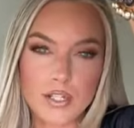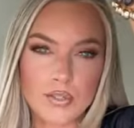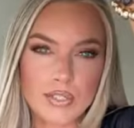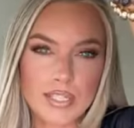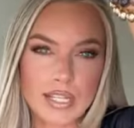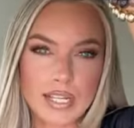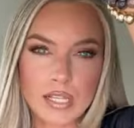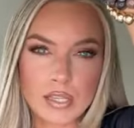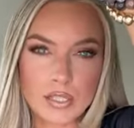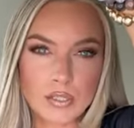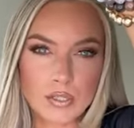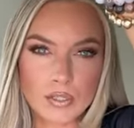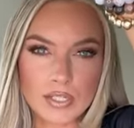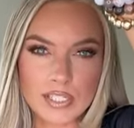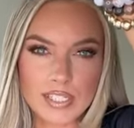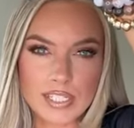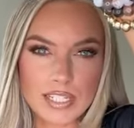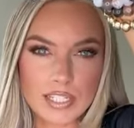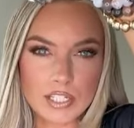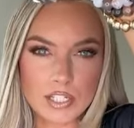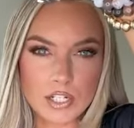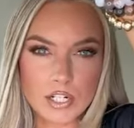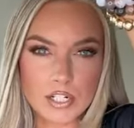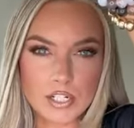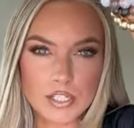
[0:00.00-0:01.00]
than using a little
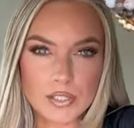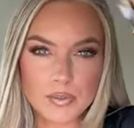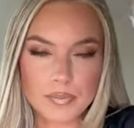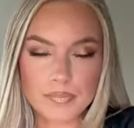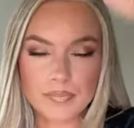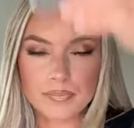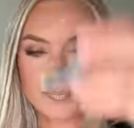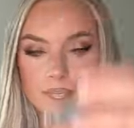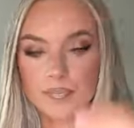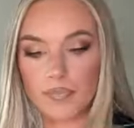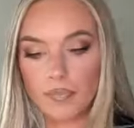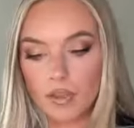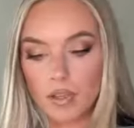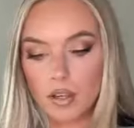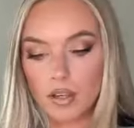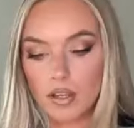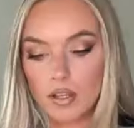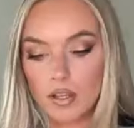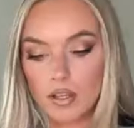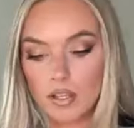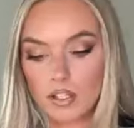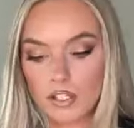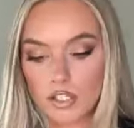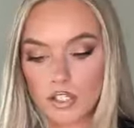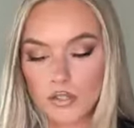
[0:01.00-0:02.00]
scissors.
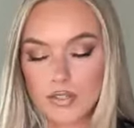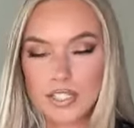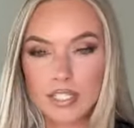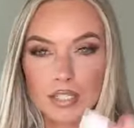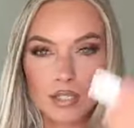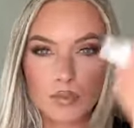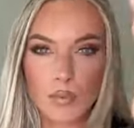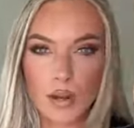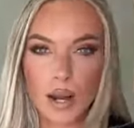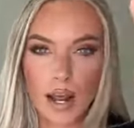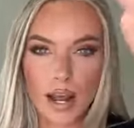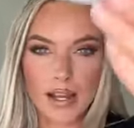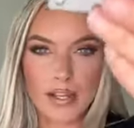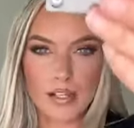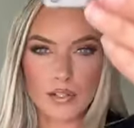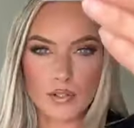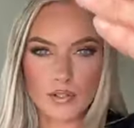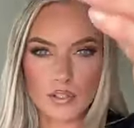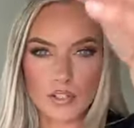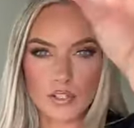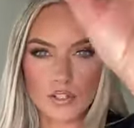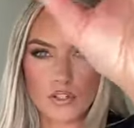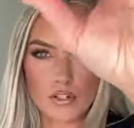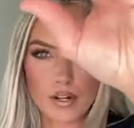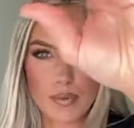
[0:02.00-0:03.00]
So this is what I
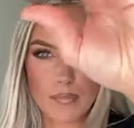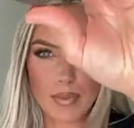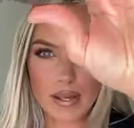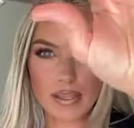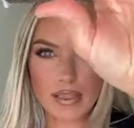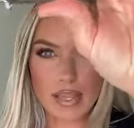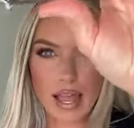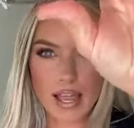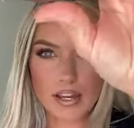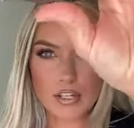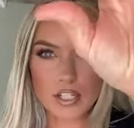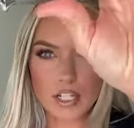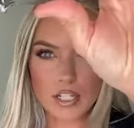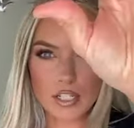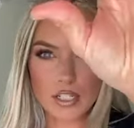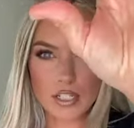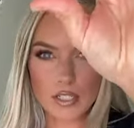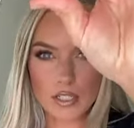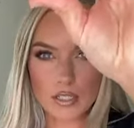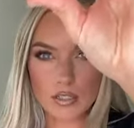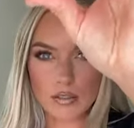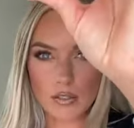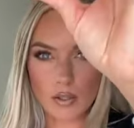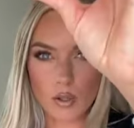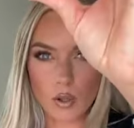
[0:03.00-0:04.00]
use to trim my
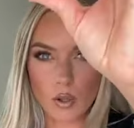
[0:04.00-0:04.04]
lashes.